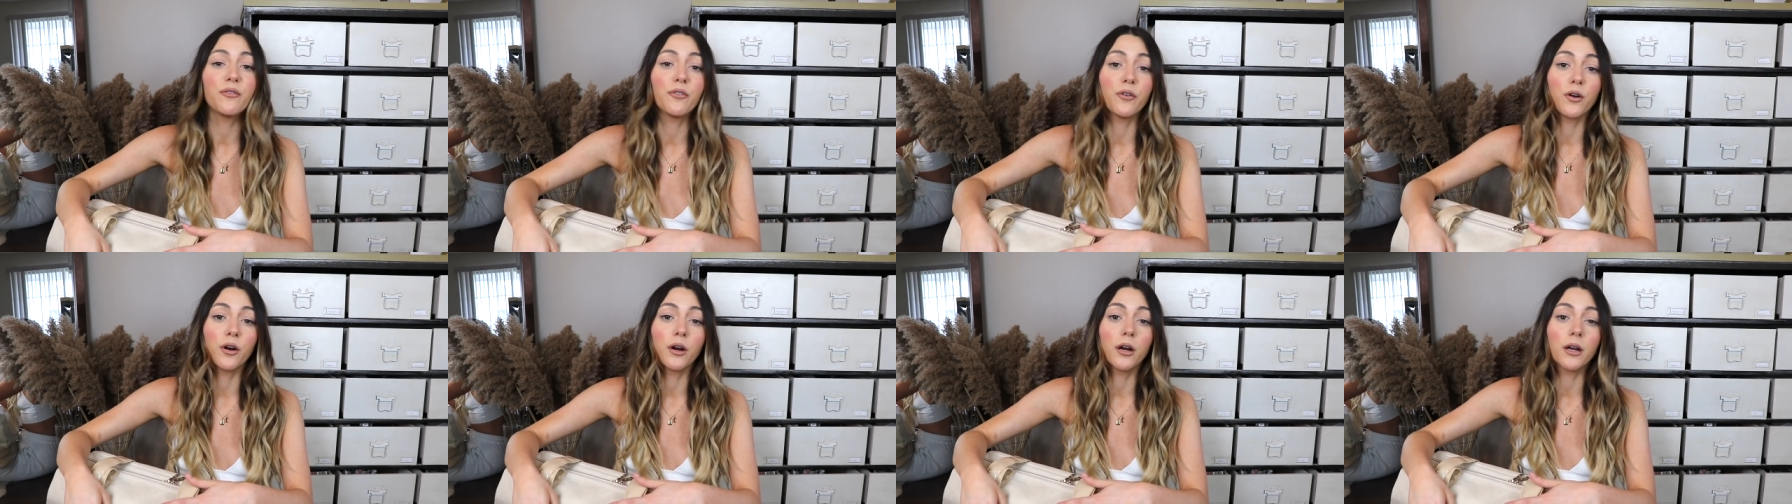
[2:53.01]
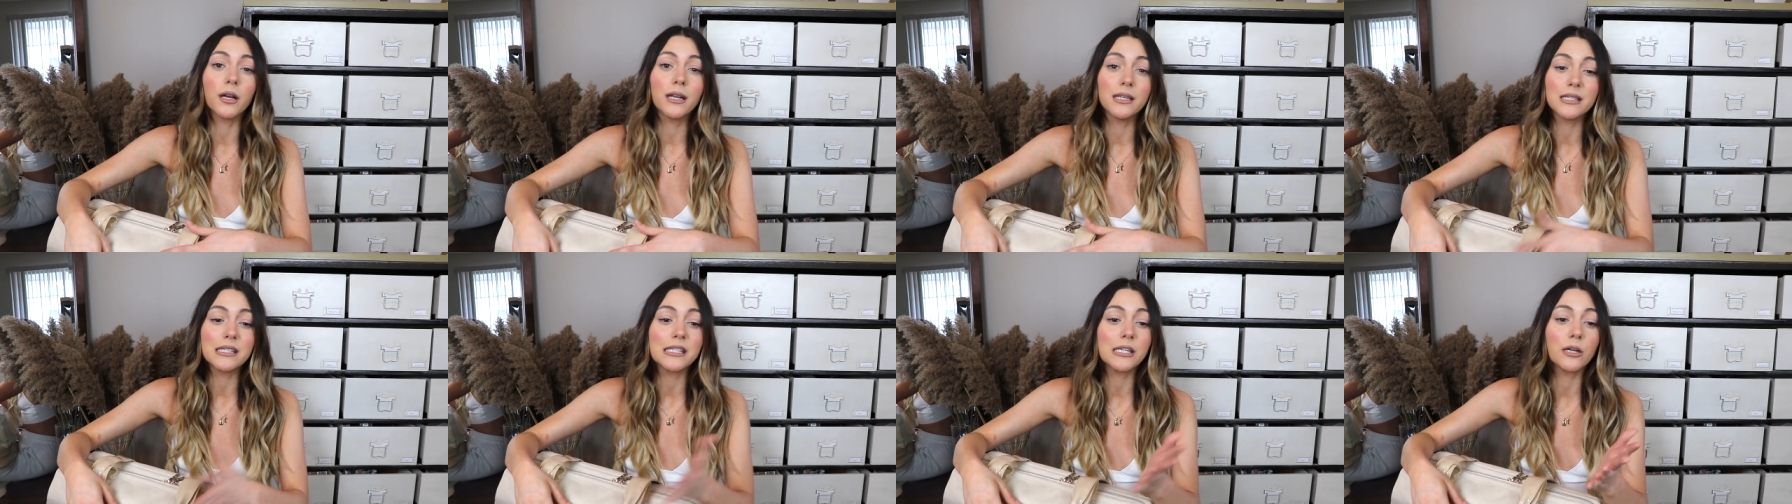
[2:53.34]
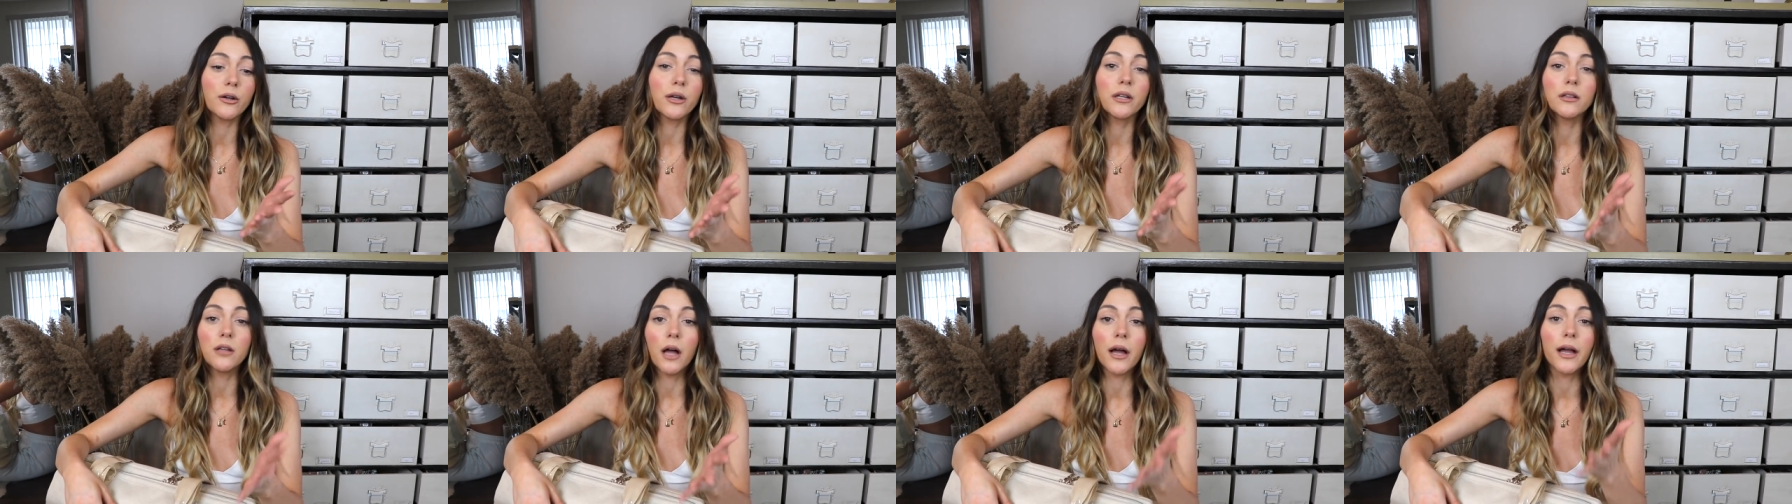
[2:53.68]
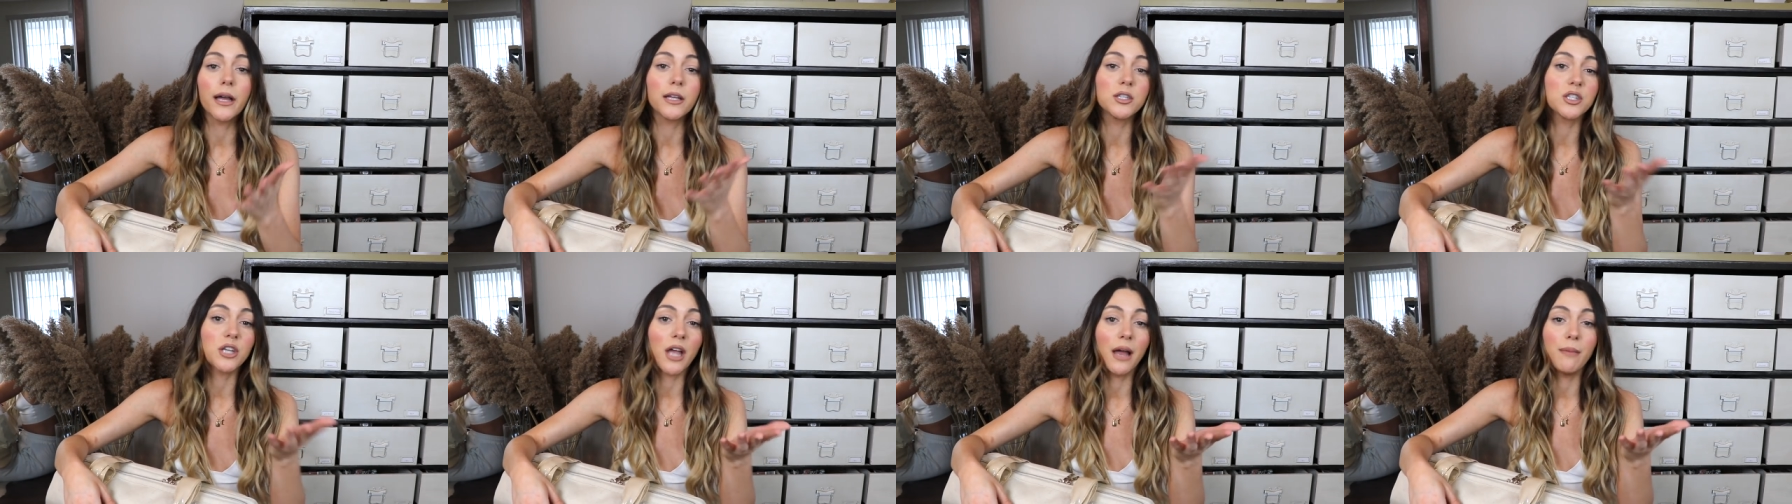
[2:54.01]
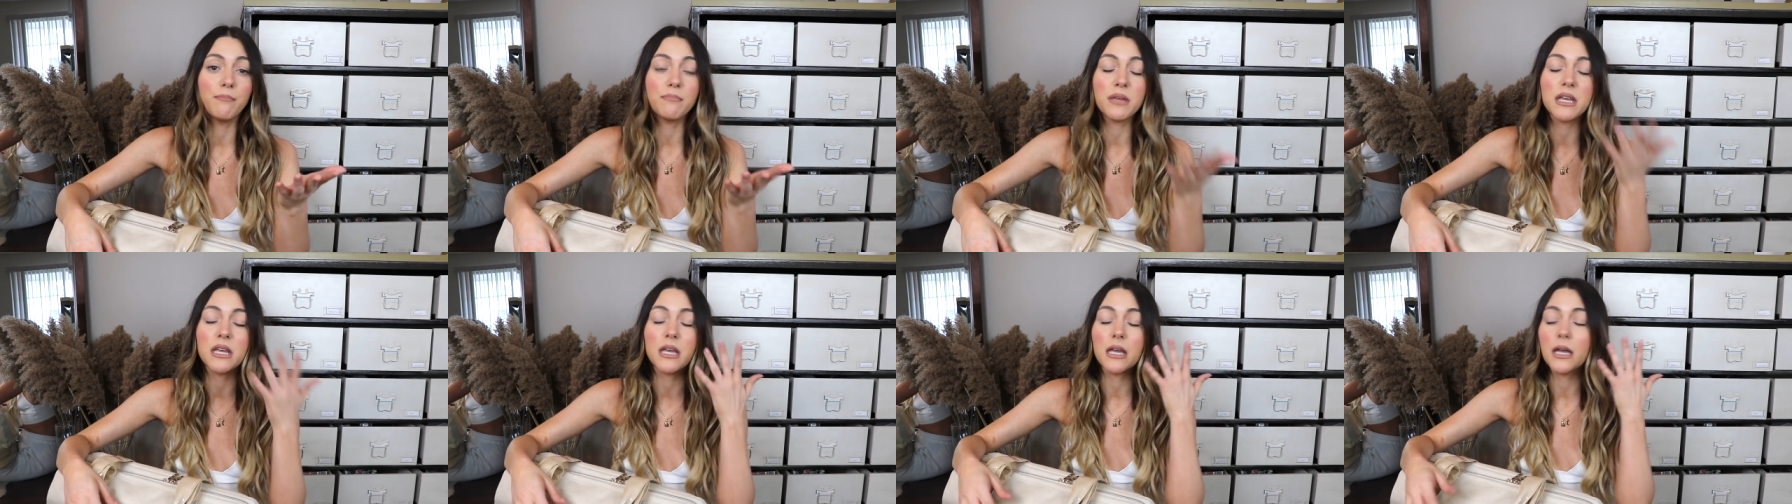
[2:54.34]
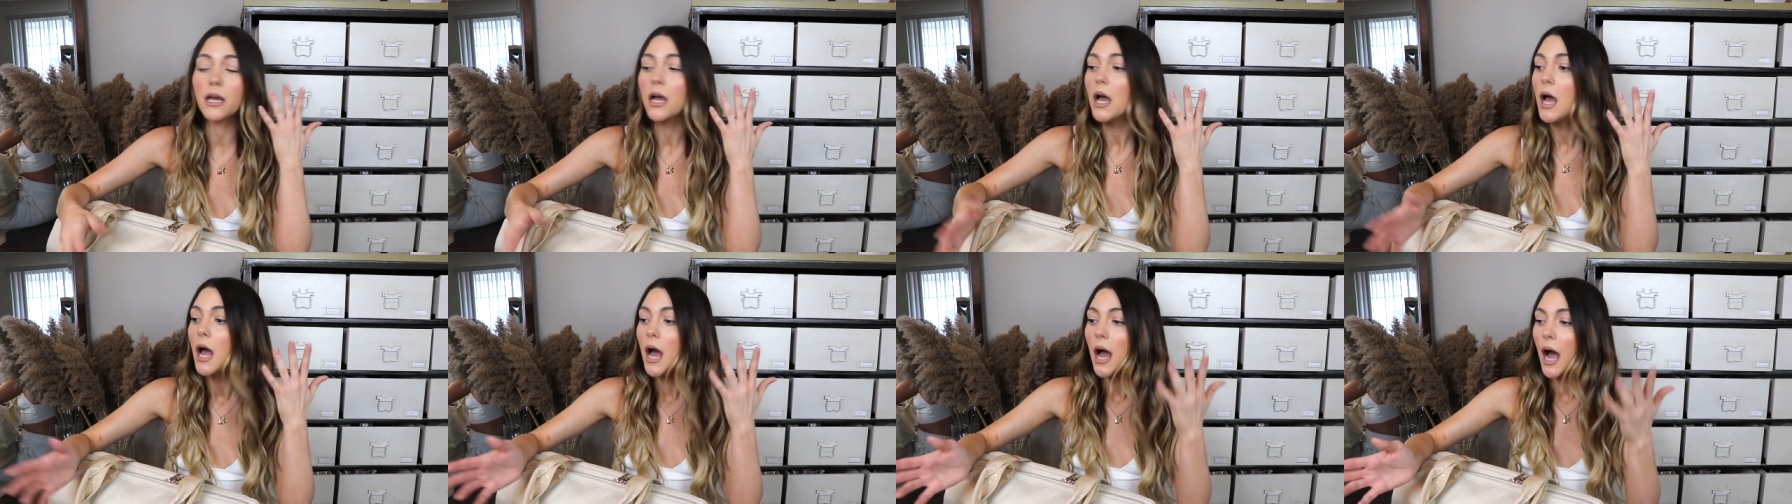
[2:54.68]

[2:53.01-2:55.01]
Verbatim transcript: for considering luggage can be,